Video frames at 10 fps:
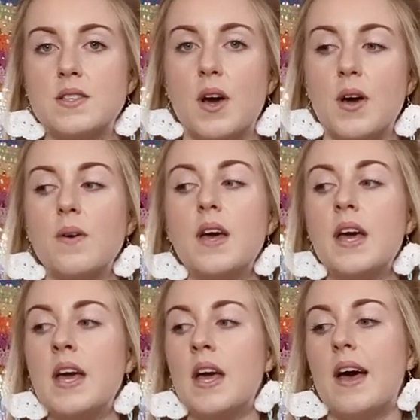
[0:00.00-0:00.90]
So
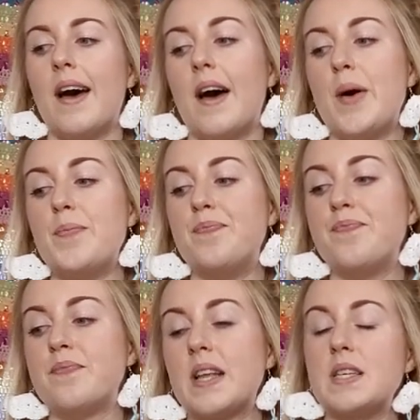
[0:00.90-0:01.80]
um,
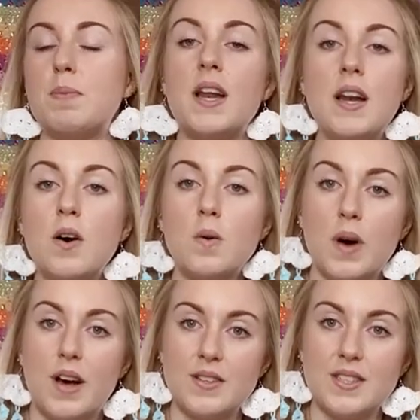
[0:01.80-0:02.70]
it's been a little
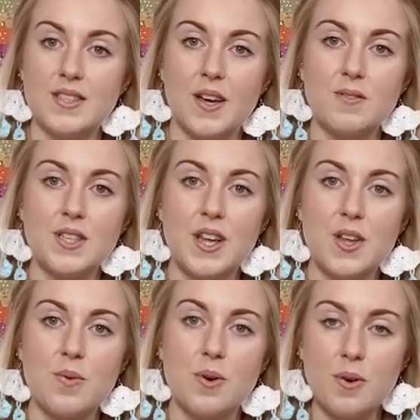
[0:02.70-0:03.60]
while since I've
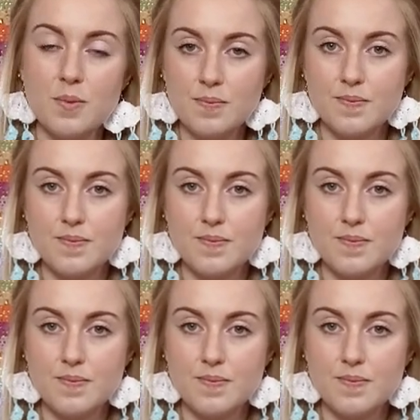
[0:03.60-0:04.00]
seen you all.